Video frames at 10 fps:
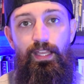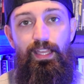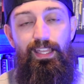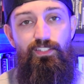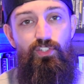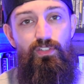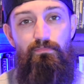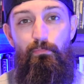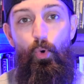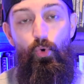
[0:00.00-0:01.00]
it's
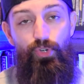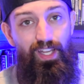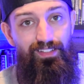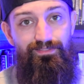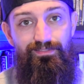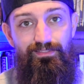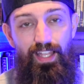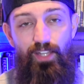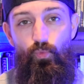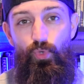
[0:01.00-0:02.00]
just boring
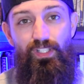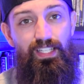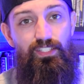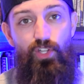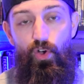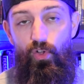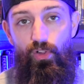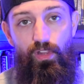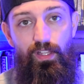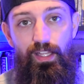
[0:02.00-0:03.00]
and really
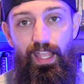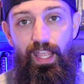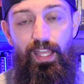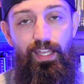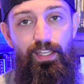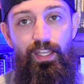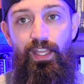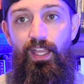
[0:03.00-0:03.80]
dull, and